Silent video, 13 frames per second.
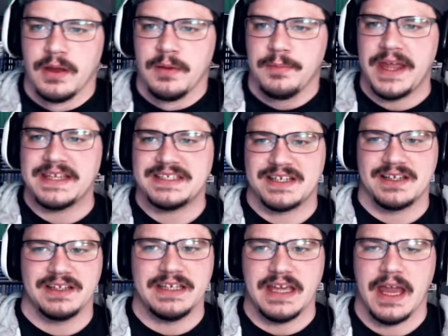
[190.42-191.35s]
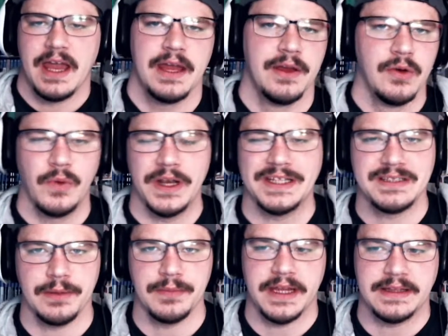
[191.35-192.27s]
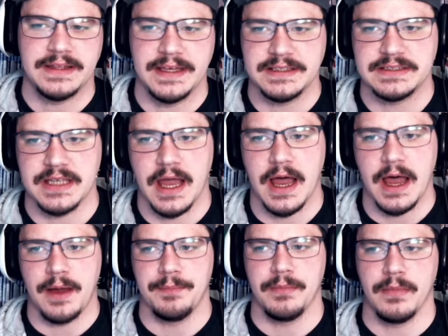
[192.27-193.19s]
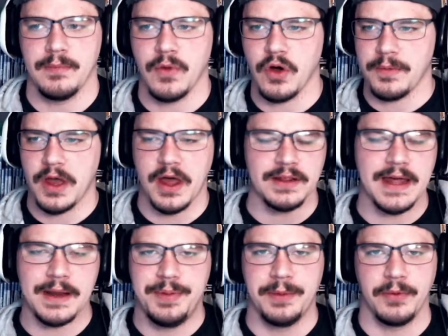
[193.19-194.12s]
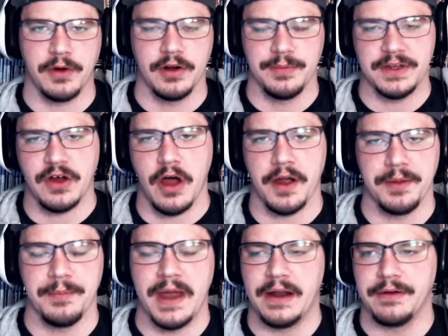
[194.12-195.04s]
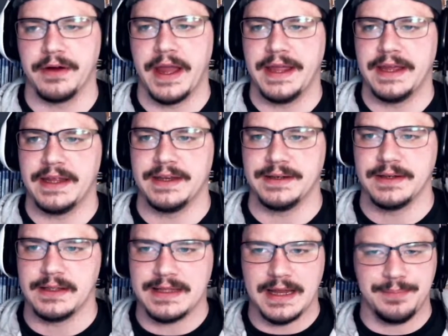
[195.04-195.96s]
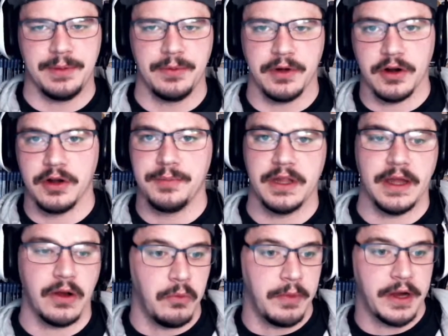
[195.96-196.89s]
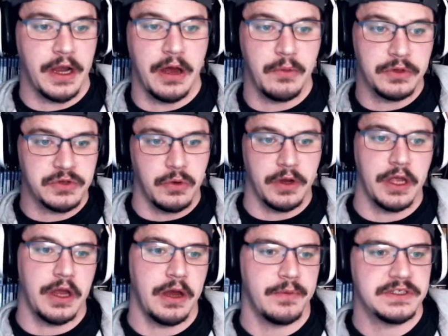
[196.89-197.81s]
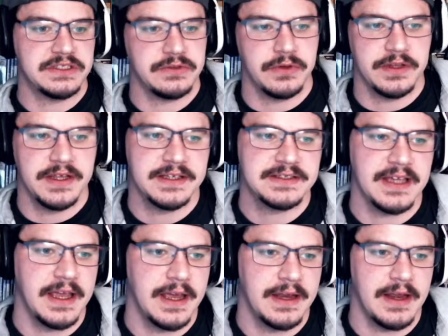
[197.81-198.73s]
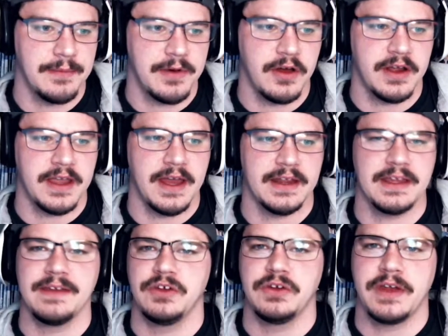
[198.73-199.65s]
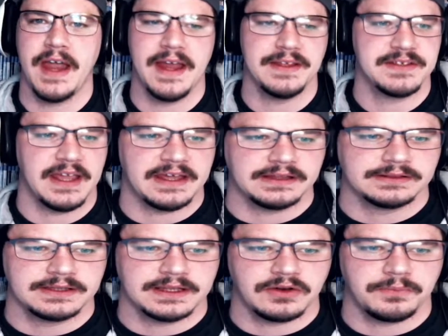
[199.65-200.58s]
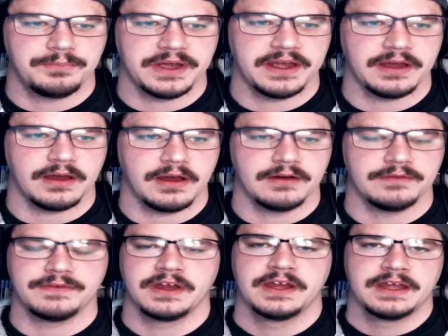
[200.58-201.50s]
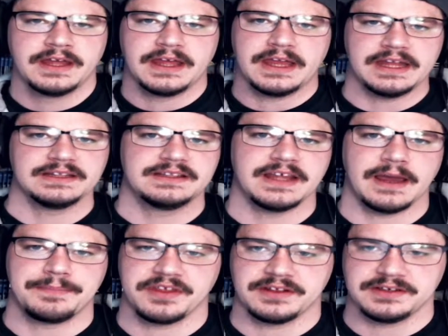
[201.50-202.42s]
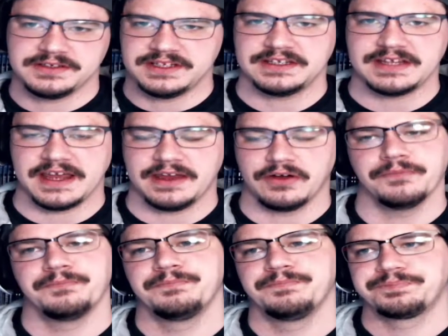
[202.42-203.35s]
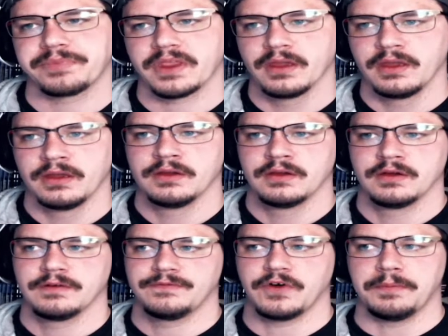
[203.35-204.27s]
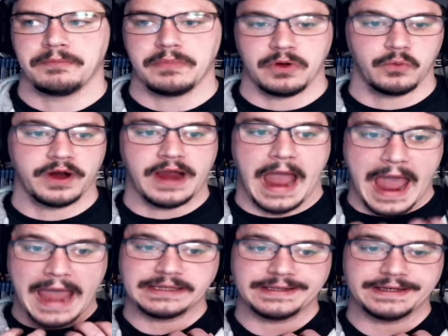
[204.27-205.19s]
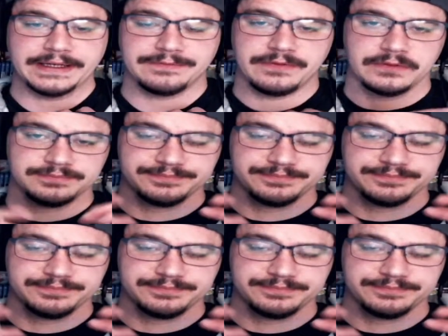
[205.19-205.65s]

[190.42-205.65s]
Basically, when it's something like this, a lot of people are going to be talking about it, right? And a lot of people are going to be like, oh my God, what's going on? What's doing this? And I'm going to kind of give you guys a little bit of in-depth detail from where I live